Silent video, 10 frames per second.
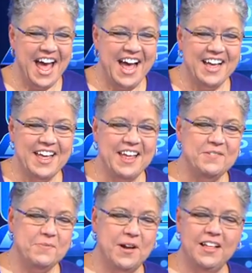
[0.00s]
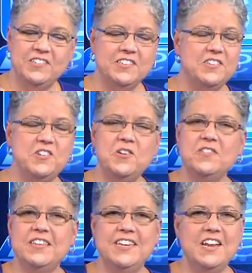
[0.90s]
Uh, and well, just
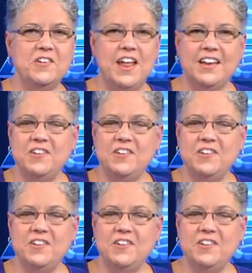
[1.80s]
use the internet.